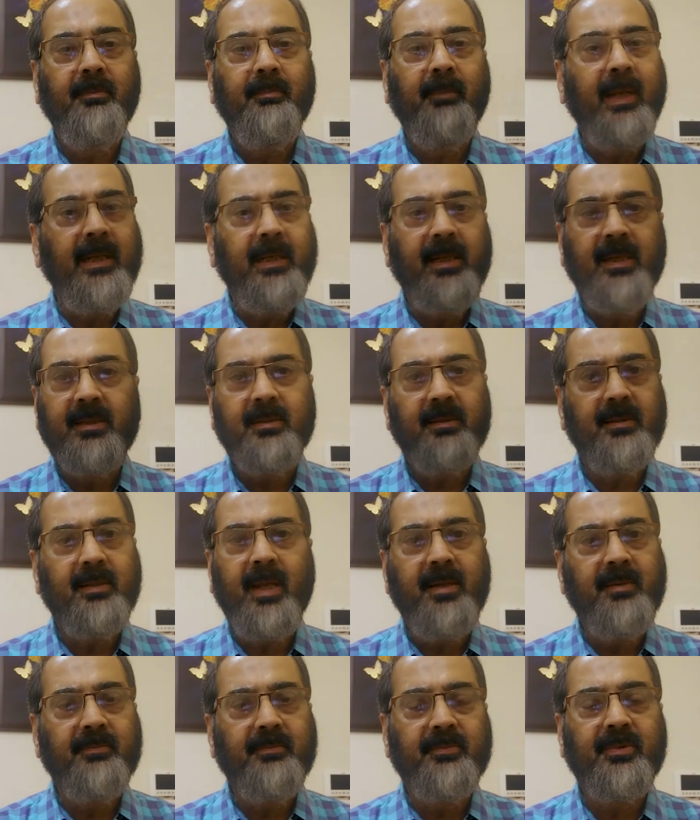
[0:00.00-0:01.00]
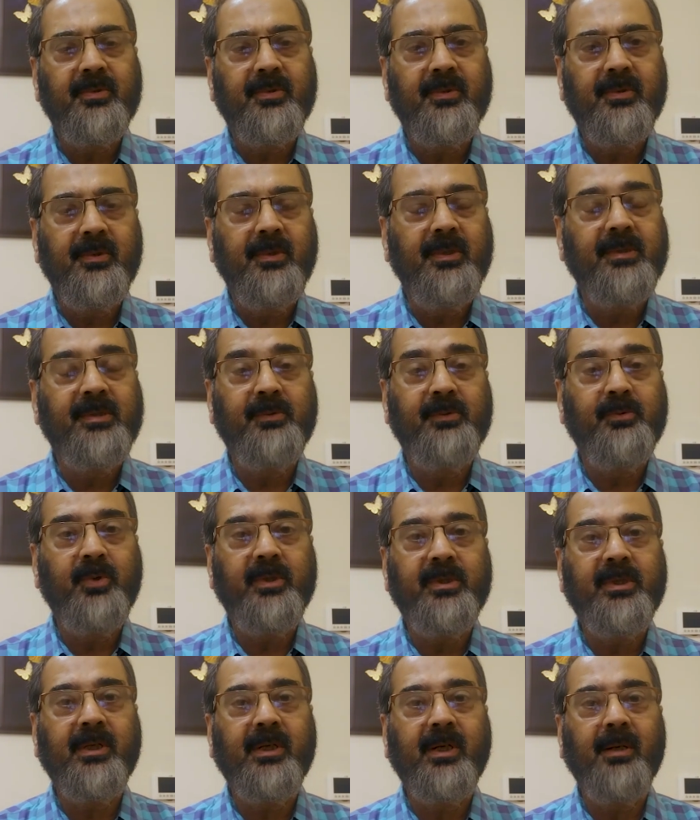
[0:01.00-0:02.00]
Many times this
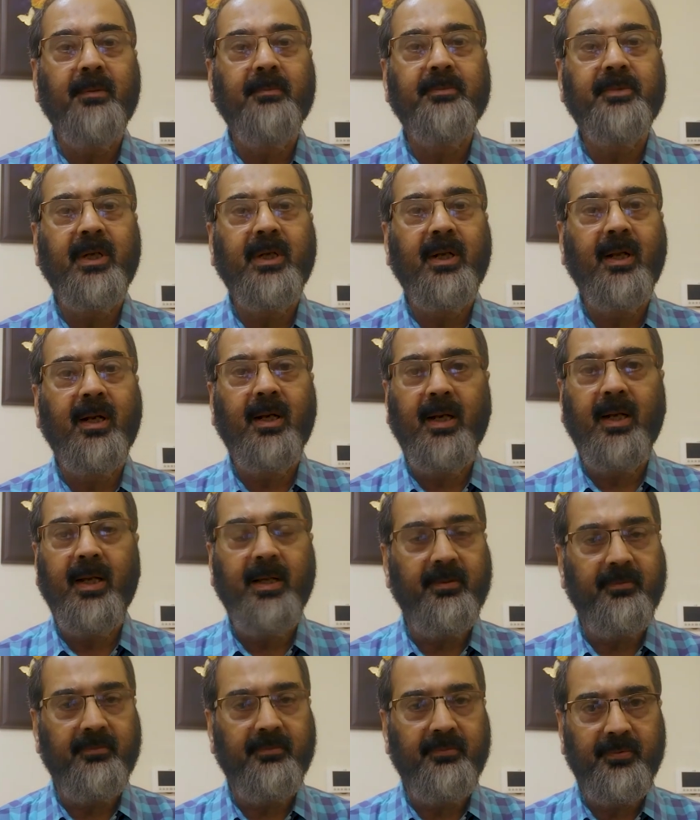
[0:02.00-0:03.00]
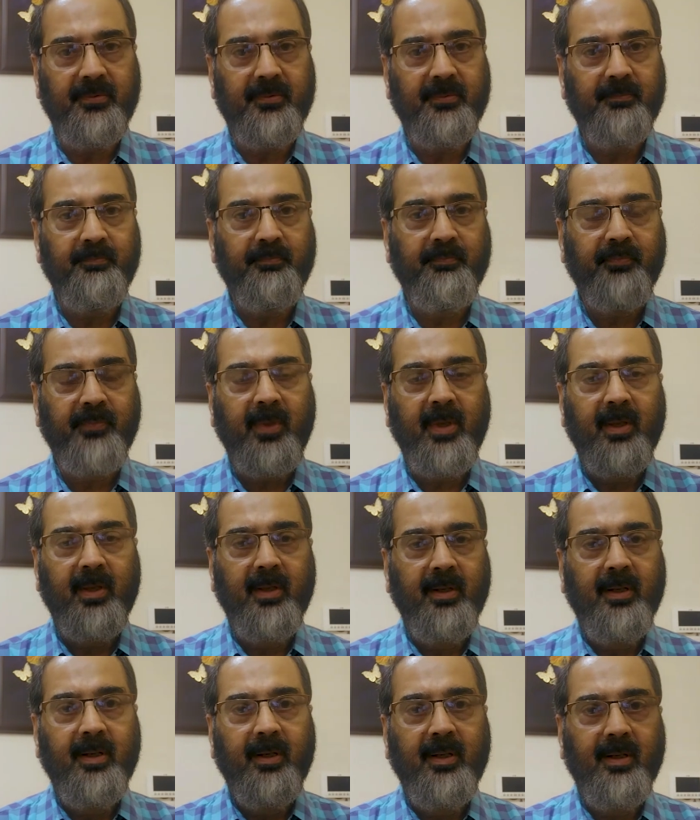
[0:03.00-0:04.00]
situation comes in our life
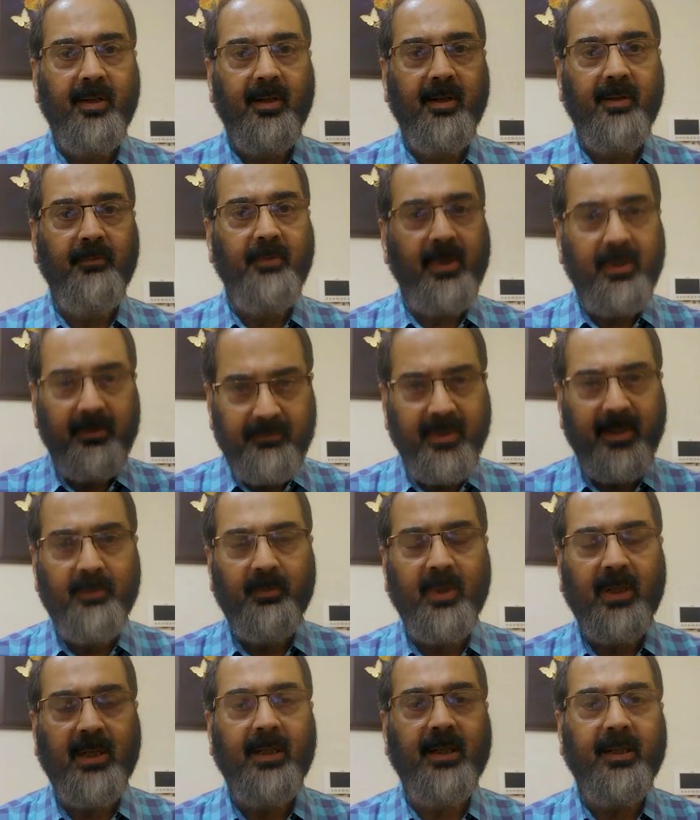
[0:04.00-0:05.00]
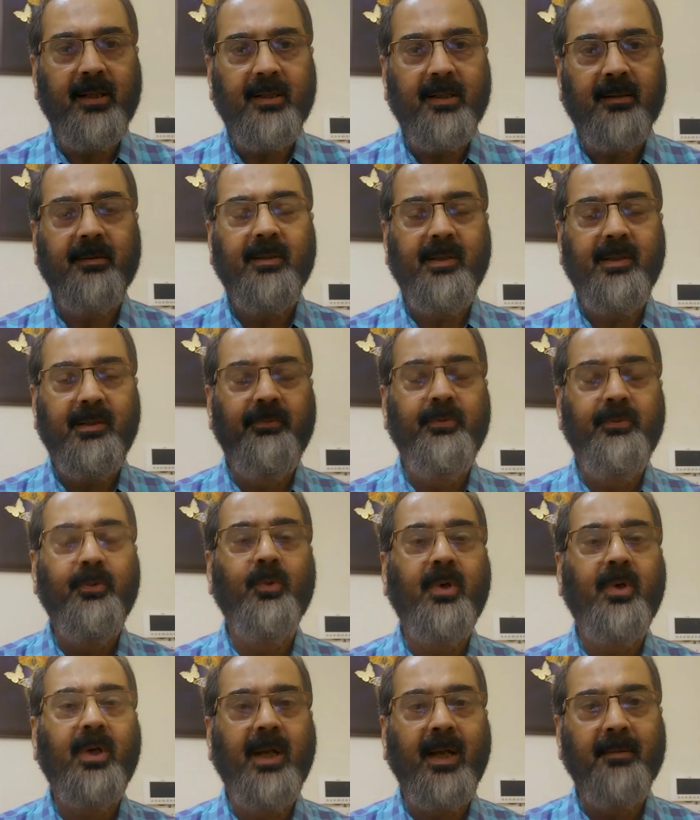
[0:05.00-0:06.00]
very frequently. If
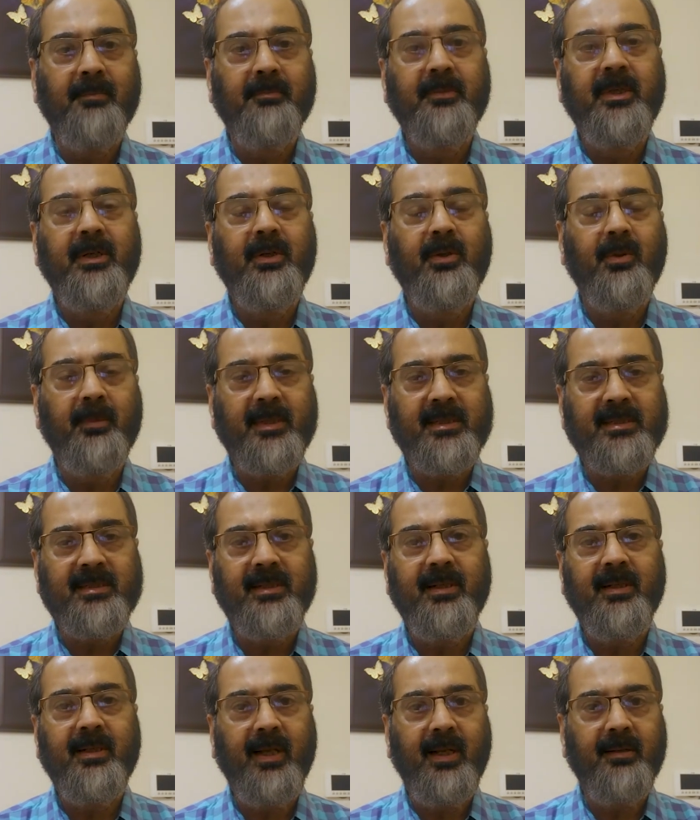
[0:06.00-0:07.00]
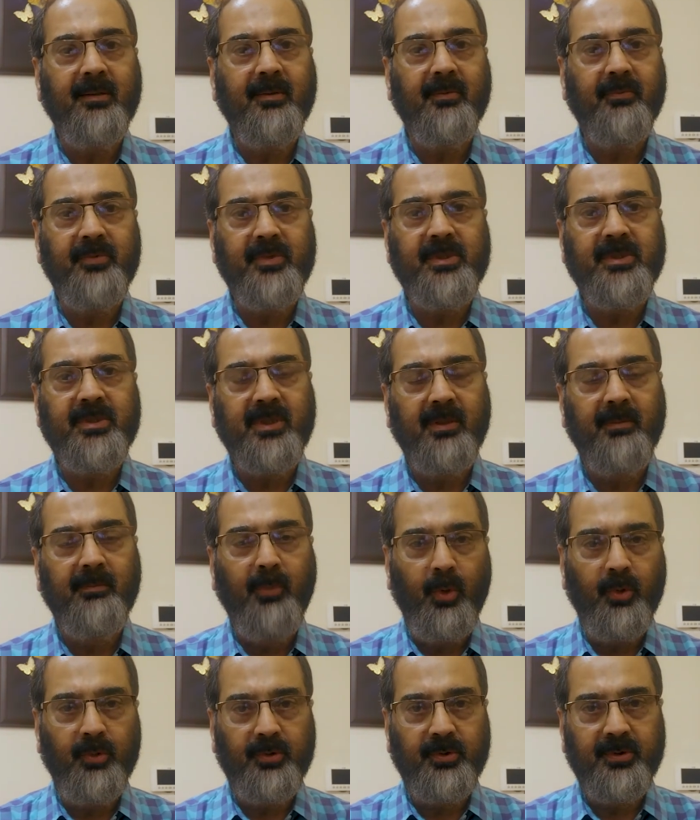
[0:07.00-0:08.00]
you club the domestic and official
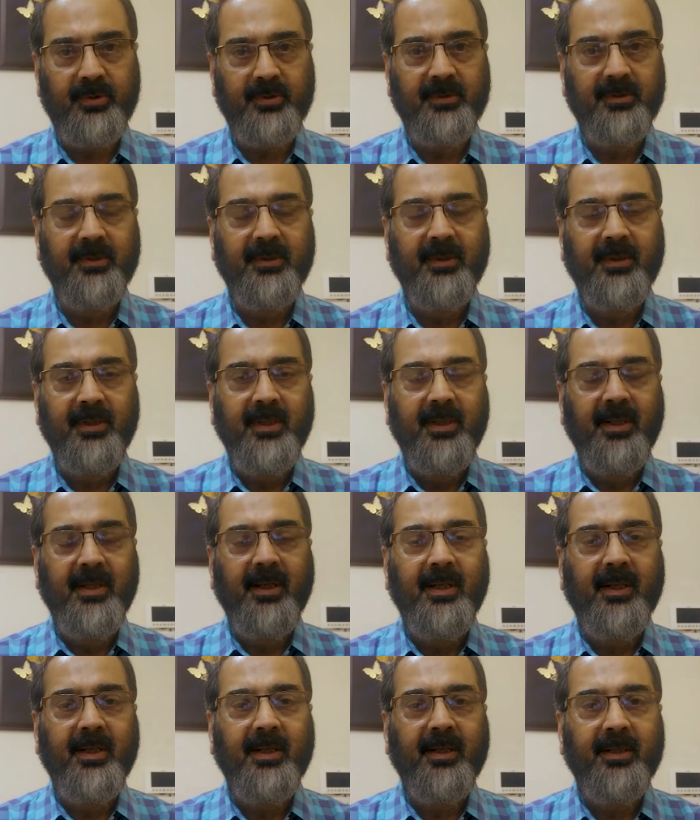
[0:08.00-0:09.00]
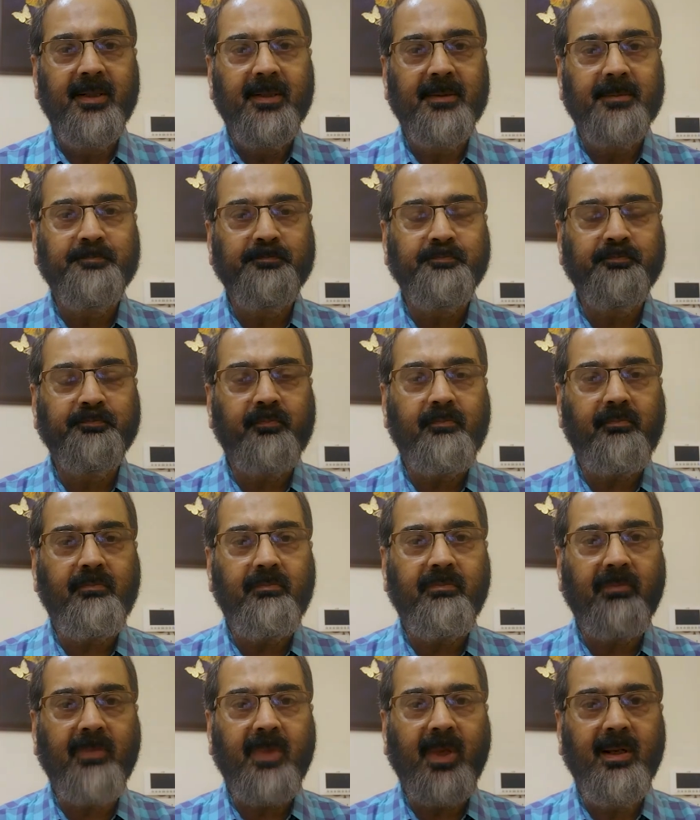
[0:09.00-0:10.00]
both,
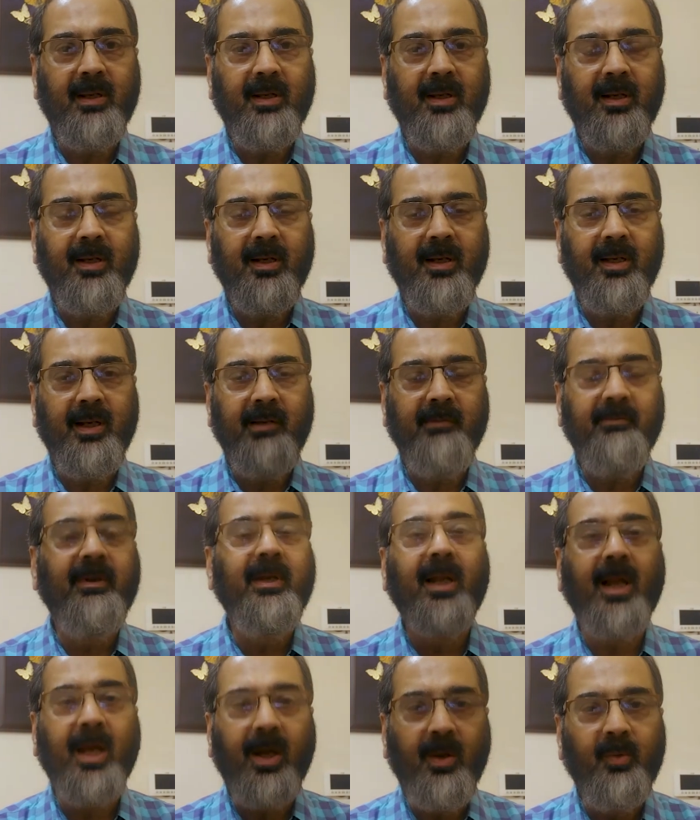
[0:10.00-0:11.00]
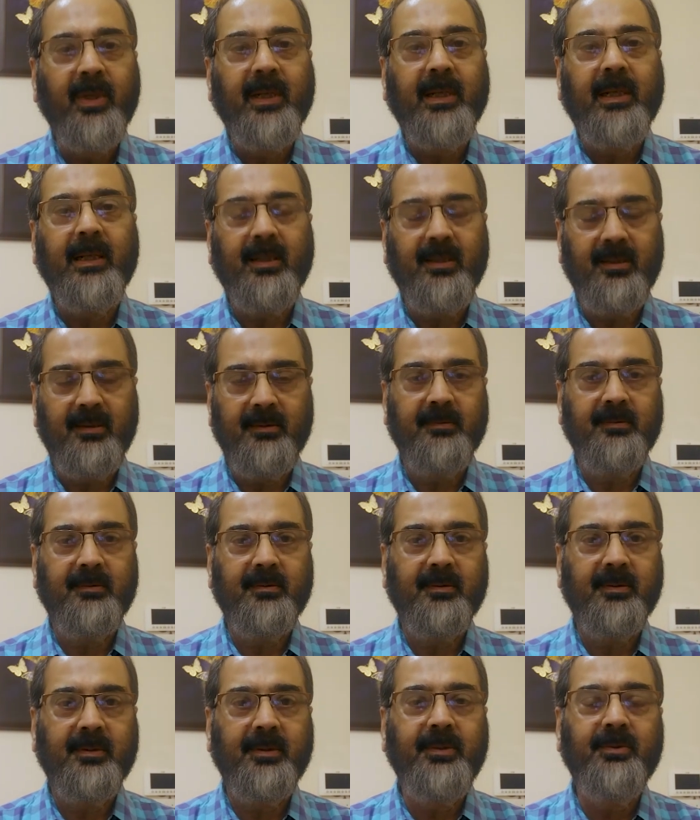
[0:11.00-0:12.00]
every now and then
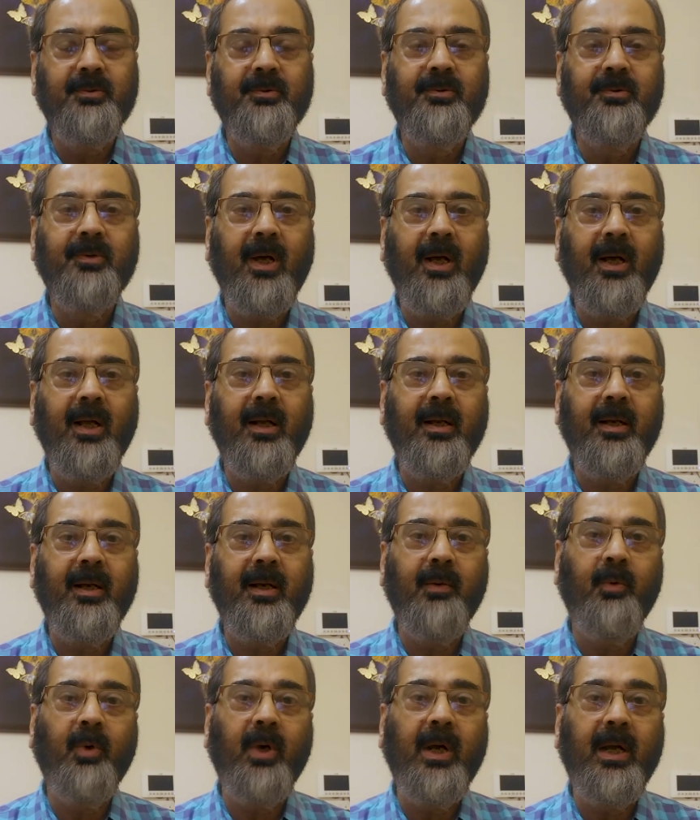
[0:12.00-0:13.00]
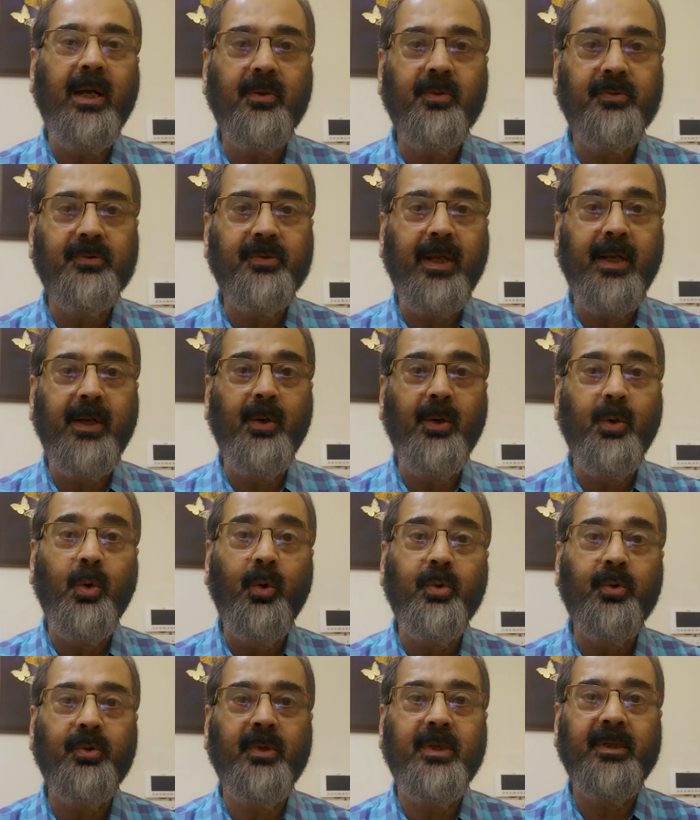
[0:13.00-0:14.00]
you are required to say
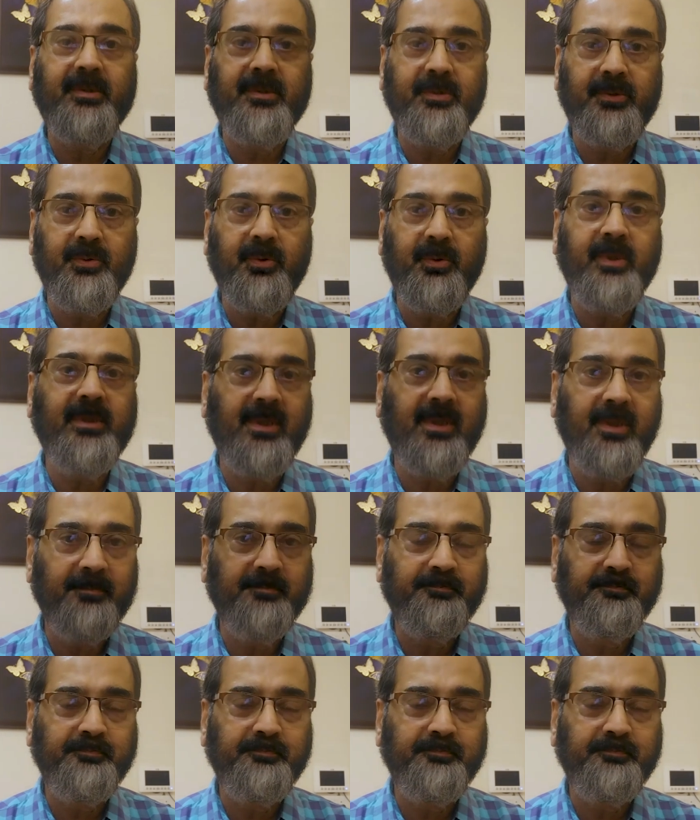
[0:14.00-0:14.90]
no to a situation,